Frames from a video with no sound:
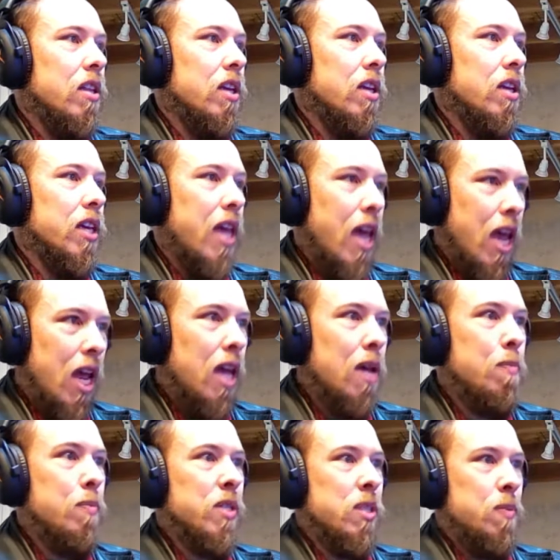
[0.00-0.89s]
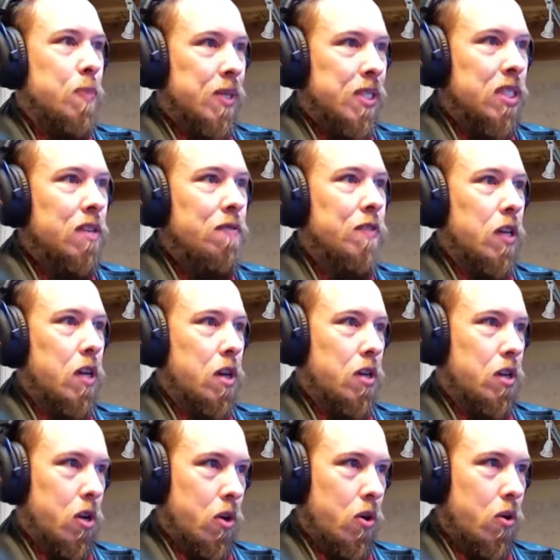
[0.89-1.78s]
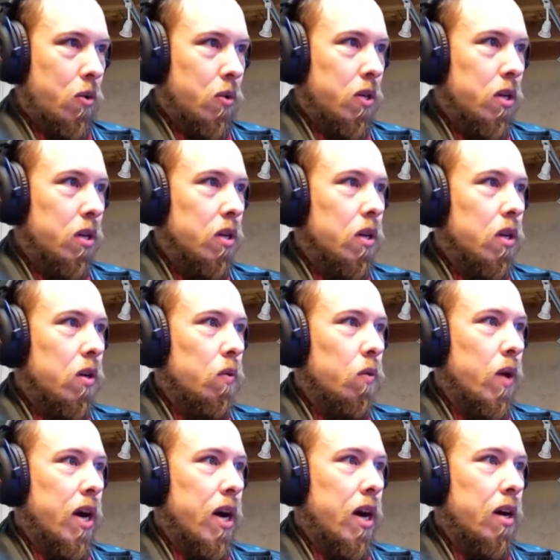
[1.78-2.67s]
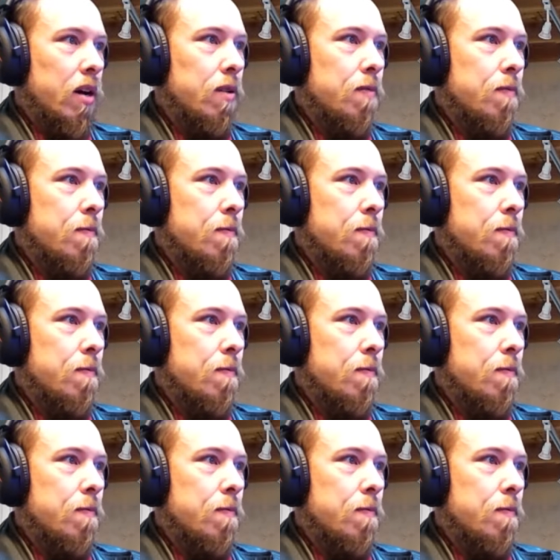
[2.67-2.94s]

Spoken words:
game-specific code where